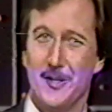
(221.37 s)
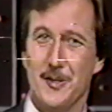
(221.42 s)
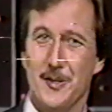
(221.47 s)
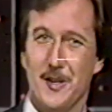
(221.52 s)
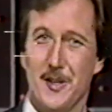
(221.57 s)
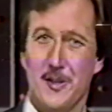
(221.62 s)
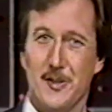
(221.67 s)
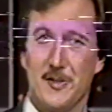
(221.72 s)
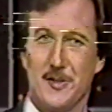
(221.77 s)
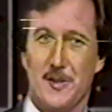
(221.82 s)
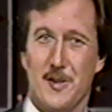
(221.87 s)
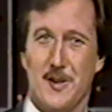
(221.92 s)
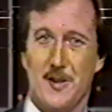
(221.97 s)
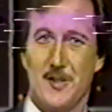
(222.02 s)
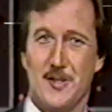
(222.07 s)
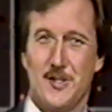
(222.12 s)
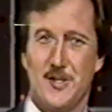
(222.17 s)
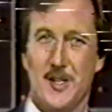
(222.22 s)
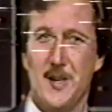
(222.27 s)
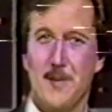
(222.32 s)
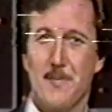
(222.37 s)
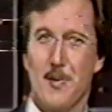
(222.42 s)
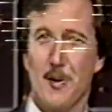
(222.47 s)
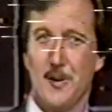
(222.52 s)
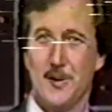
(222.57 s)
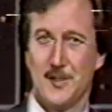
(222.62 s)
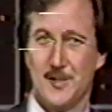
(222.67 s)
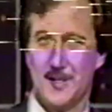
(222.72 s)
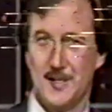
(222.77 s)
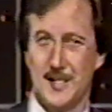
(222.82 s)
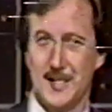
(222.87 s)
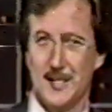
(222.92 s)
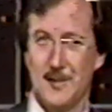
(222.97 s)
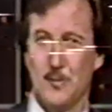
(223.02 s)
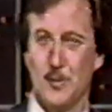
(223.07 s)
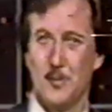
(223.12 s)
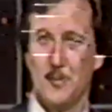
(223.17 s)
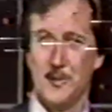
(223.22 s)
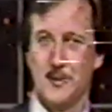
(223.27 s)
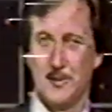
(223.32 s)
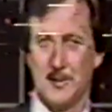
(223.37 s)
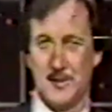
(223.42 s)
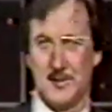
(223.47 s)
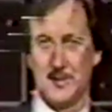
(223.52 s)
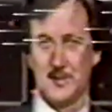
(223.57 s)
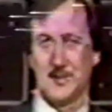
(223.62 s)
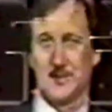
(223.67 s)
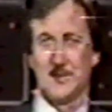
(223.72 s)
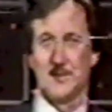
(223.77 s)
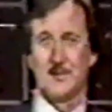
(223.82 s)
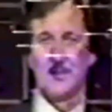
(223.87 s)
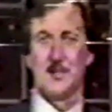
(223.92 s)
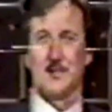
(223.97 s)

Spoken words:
to the stars, Jay Bernstein, will be with us. And